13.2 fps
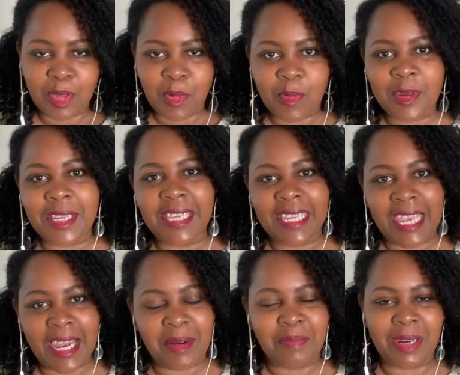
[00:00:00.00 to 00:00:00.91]
we
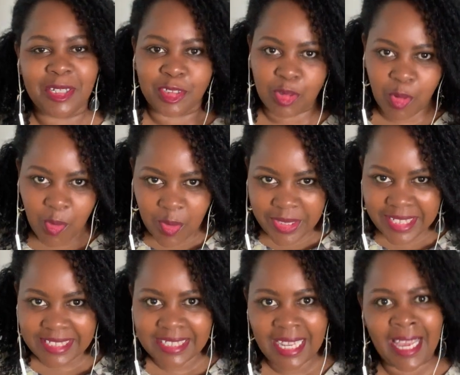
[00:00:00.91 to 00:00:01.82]
hear about all
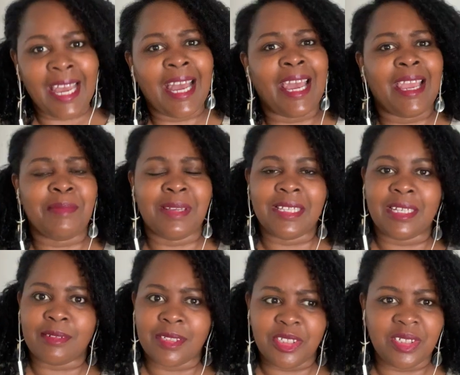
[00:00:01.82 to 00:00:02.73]
the time, and
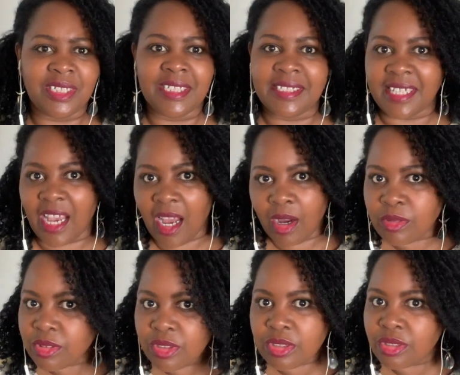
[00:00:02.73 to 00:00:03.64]
the question is, how
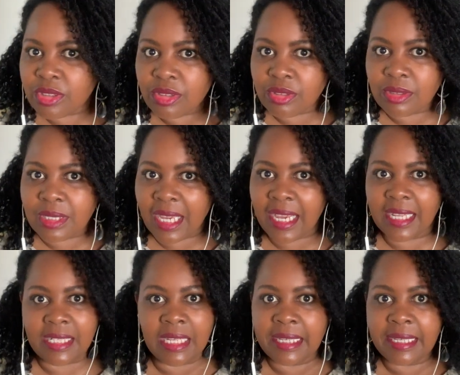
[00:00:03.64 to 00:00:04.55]
do you do
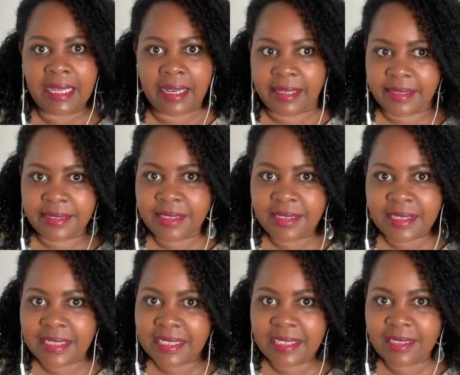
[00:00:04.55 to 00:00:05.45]
that? How do you
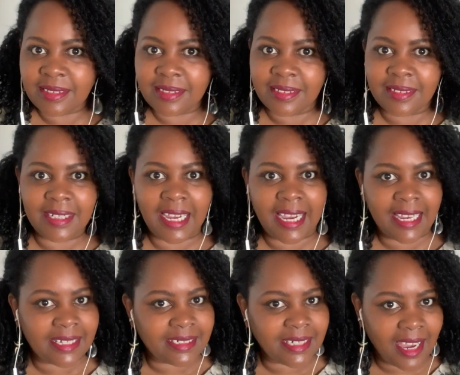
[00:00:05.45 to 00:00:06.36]
listen to your
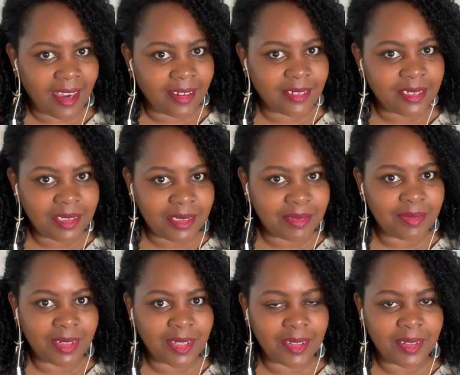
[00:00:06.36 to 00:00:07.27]
heart? How do you
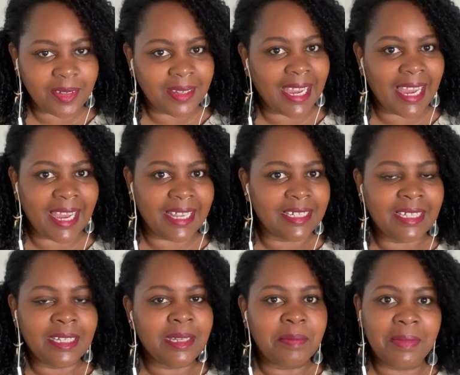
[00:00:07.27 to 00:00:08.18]
follow your heart?
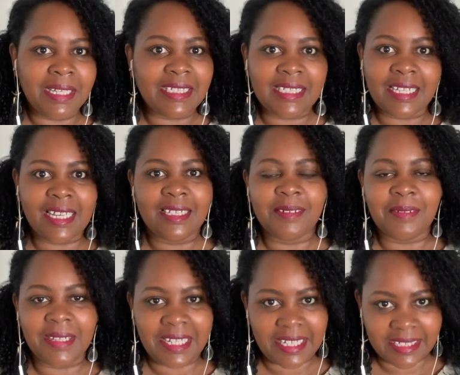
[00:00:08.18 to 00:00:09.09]
Basically,
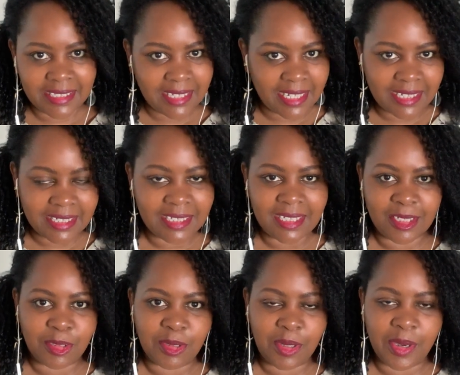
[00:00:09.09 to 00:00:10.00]
when I say
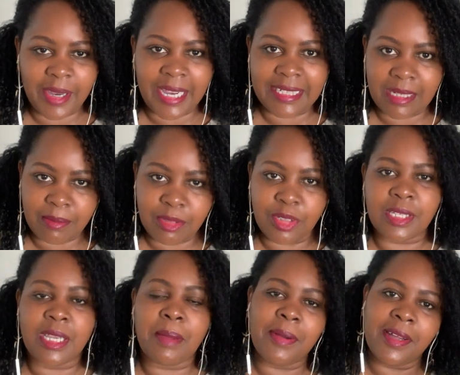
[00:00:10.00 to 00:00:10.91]
listening to your heart, I'm
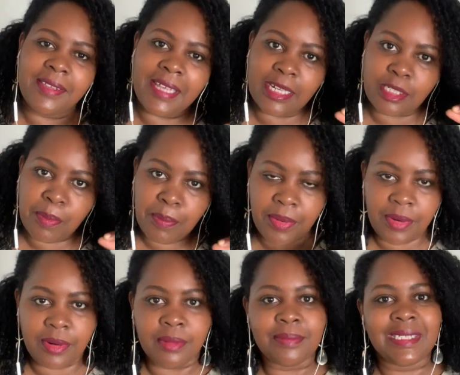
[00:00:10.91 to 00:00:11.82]
talking about that
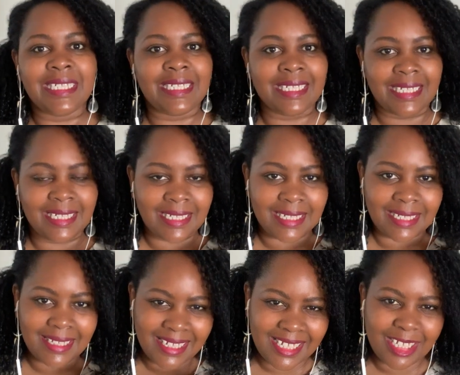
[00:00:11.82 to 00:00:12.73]
prompting
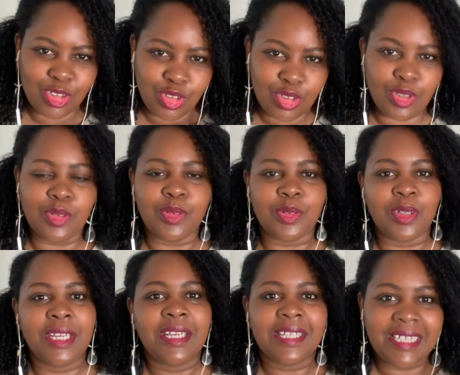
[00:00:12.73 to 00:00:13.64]
in you
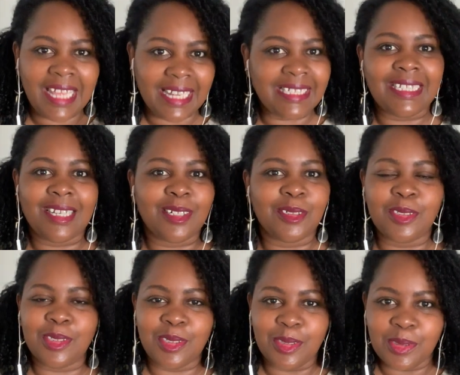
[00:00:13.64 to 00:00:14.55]
that
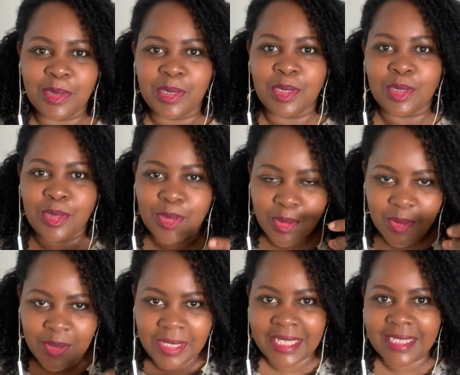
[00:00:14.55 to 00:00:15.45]
tells you,
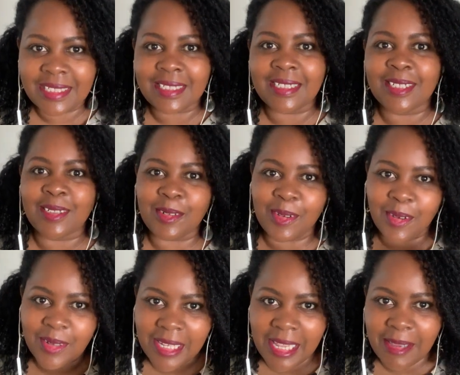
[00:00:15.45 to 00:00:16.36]
do this,
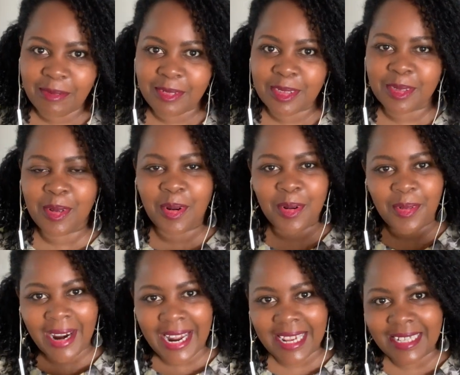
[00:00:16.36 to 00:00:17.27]
go left, go
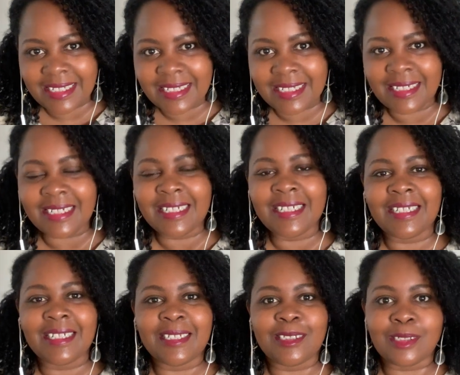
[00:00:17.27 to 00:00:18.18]
right,
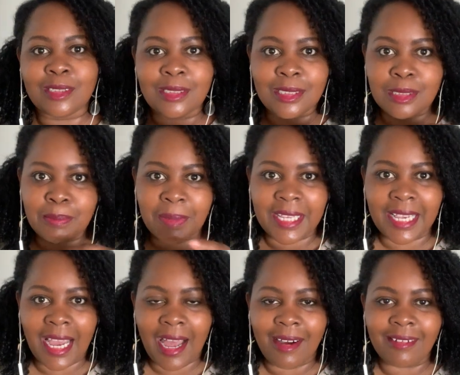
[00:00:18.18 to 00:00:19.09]

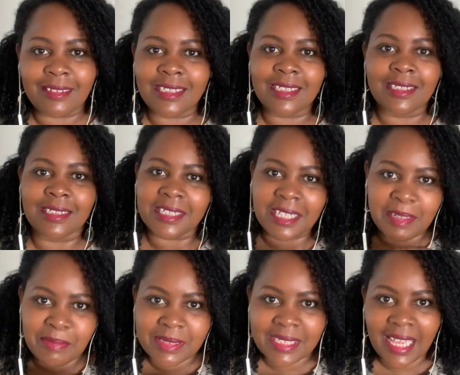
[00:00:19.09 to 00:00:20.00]
speak out,
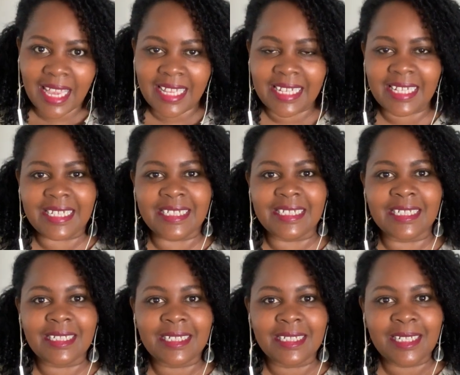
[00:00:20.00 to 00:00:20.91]
keep silent,
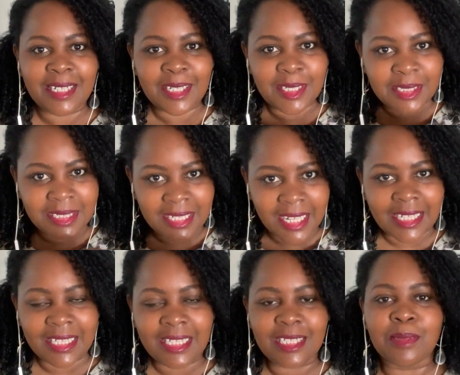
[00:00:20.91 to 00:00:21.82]

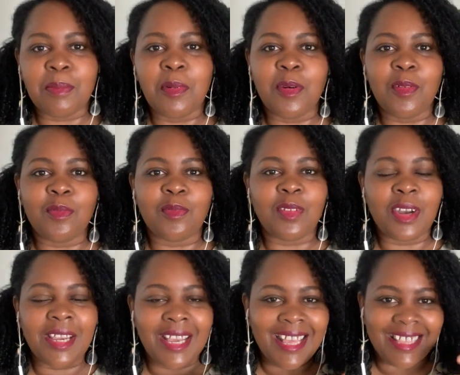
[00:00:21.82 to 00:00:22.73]
take this move.
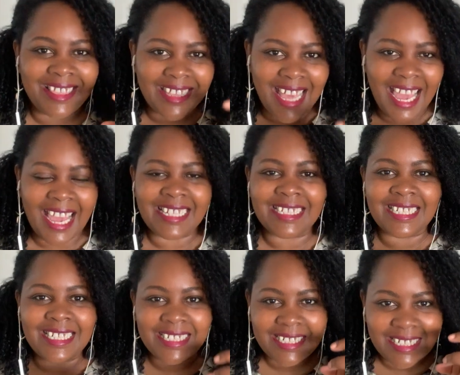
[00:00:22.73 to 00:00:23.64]
That
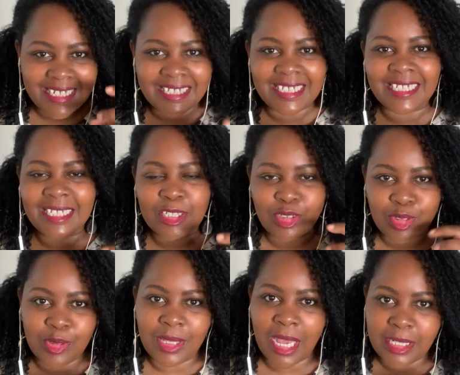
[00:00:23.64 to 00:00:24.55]
listening
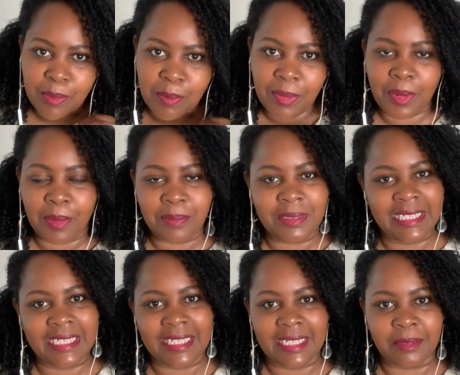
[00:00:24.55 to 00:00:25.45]
to that
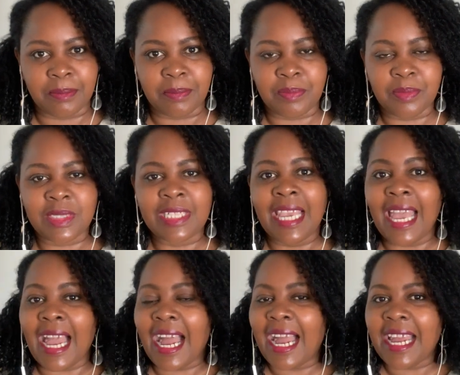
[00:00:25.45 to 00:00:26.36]
prompting.
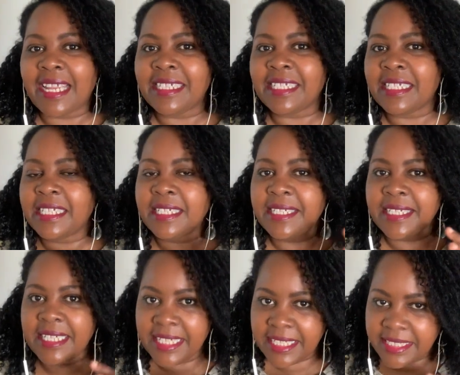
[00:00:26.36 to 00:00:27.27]
And
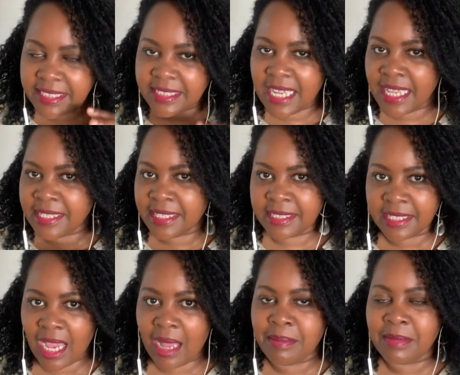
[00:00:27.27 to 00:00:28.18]
it
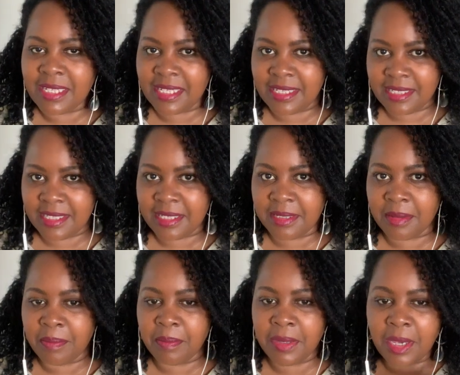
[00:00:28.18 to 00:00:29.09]
doesn't come easy
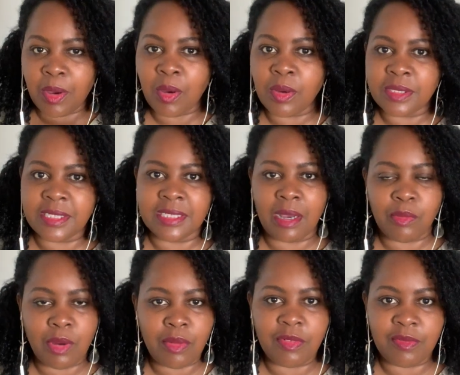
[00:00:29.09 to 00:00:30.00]
because the
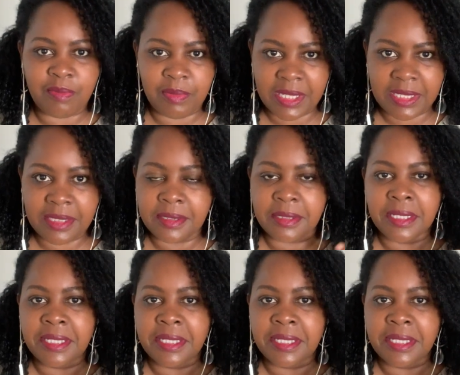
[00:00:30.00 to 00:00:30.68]
way we've been,